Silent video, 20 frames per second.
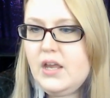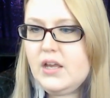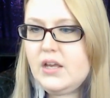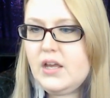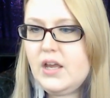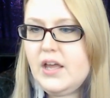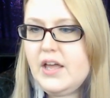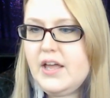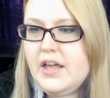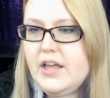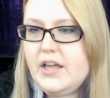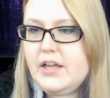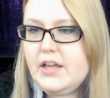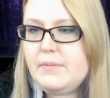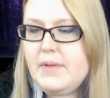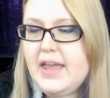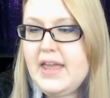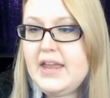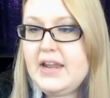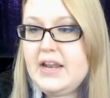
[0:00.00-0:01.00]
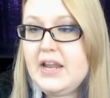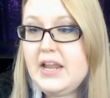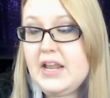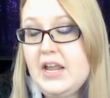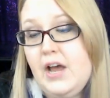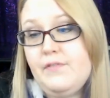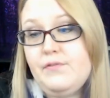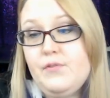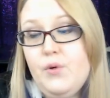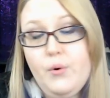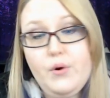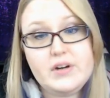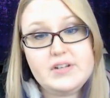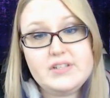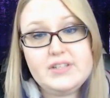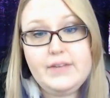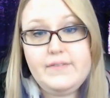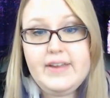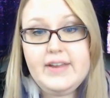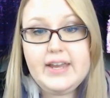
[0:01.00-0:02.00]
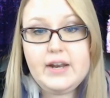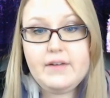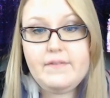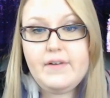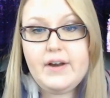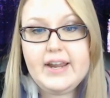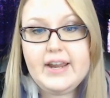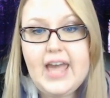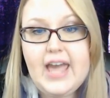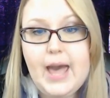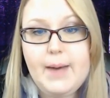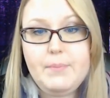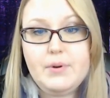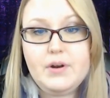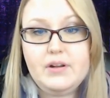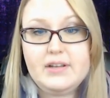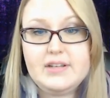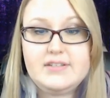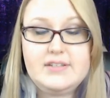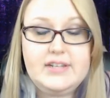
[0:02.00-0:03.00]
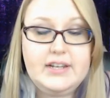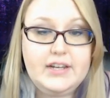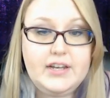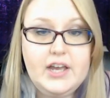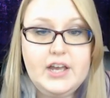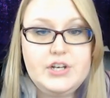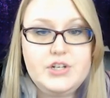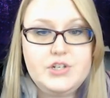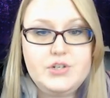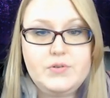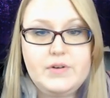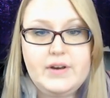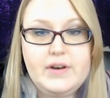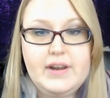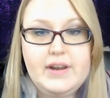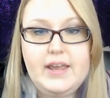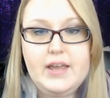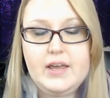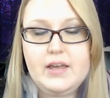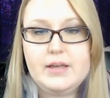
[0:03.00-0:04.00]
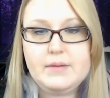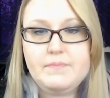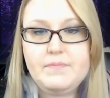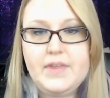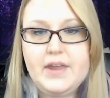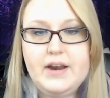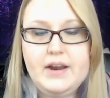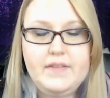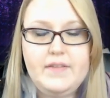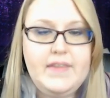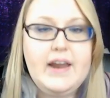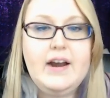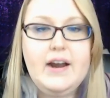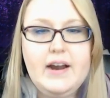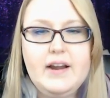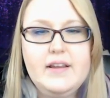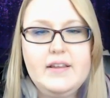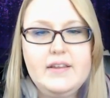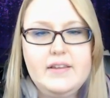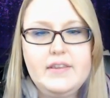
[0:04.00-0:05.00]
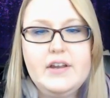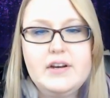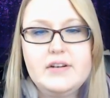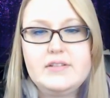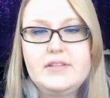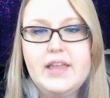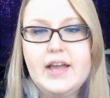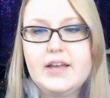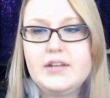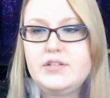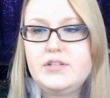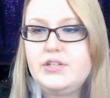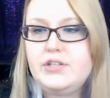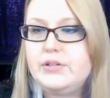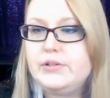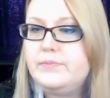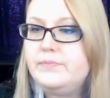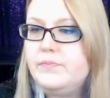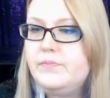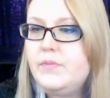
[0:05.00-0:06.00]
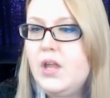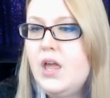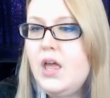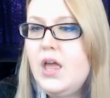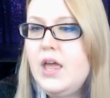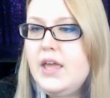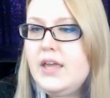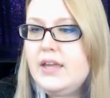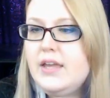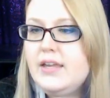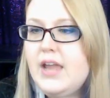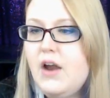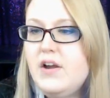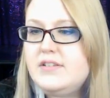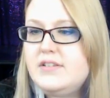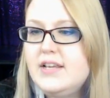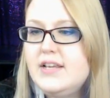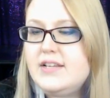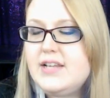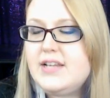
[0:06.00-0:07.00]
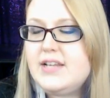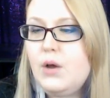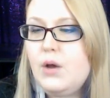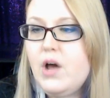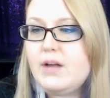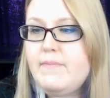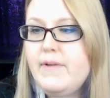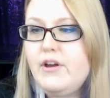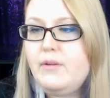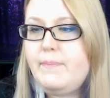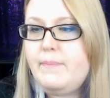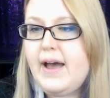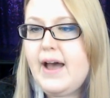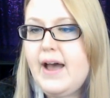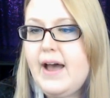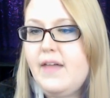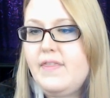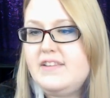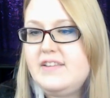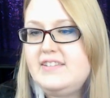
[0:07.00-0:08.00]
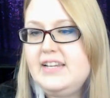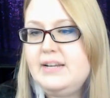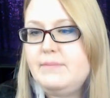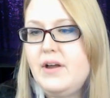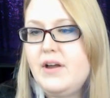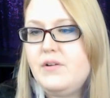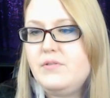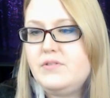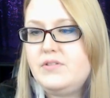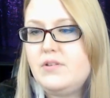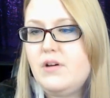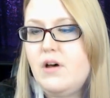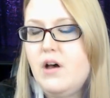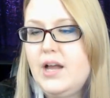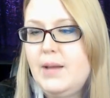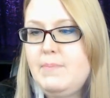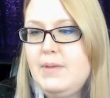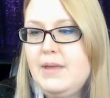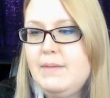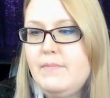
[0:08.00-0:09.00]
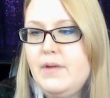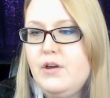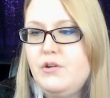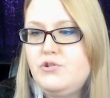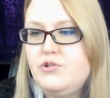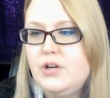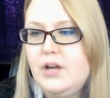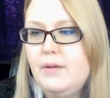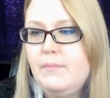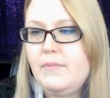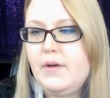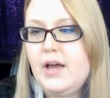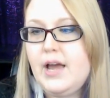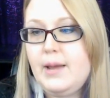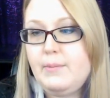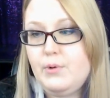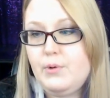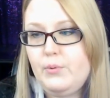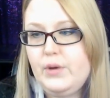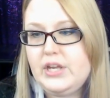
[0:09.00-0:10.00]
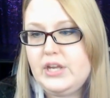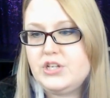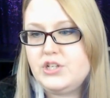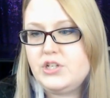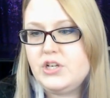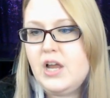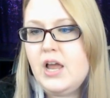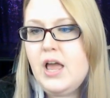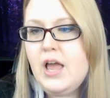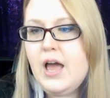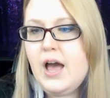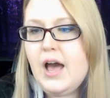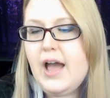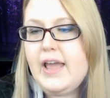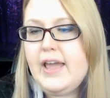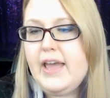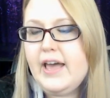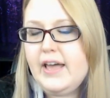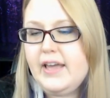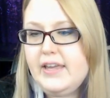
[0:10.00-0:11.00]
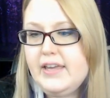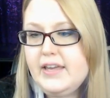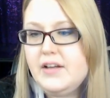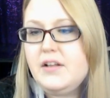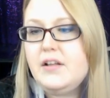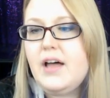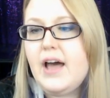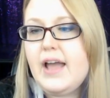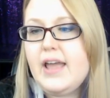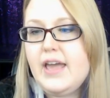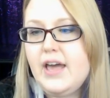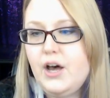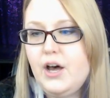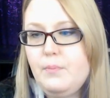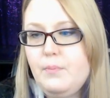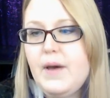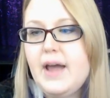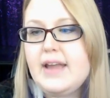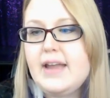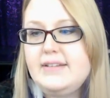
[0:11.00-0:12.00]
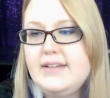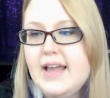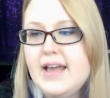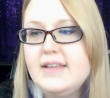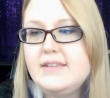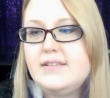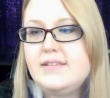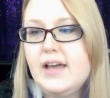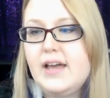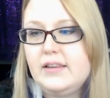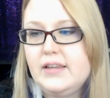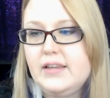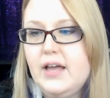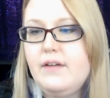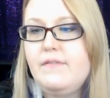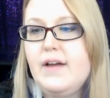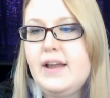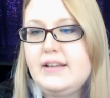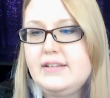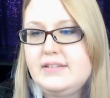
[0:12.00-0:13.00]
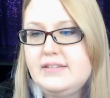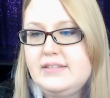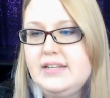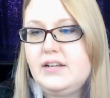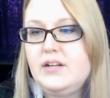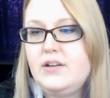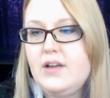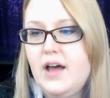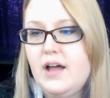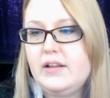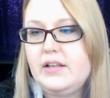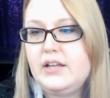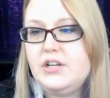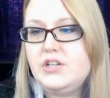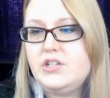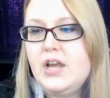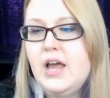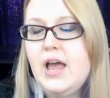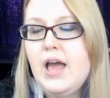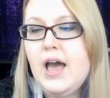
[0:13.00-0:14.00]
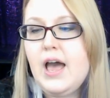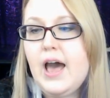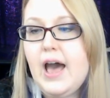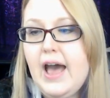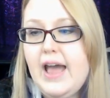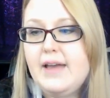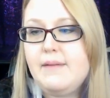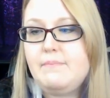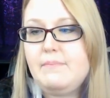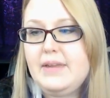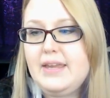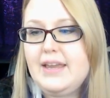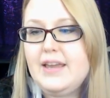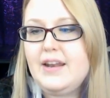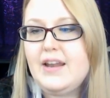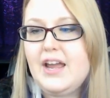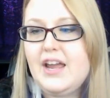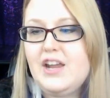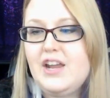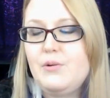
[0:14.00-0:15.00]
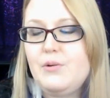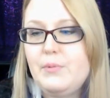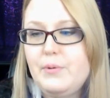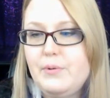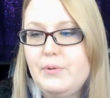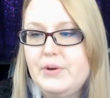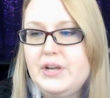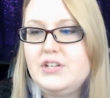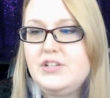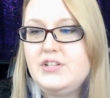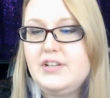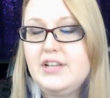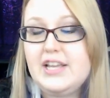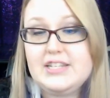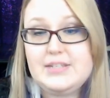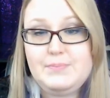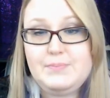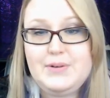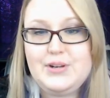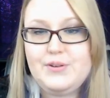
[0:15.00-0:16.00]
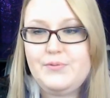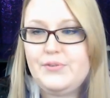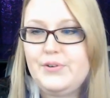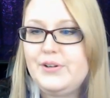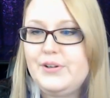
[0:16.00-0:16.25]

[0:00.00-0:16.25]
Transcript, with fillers: Um, and of course, living in a very capitalistic country, um, there, there, there's that too. Karen says, I walk my own path, I sing my own song, I beat my own drum, I'm a witch. I heal, I help, I dance, I love, I seek knowledge. I am me and I am a witch. That's beautiful.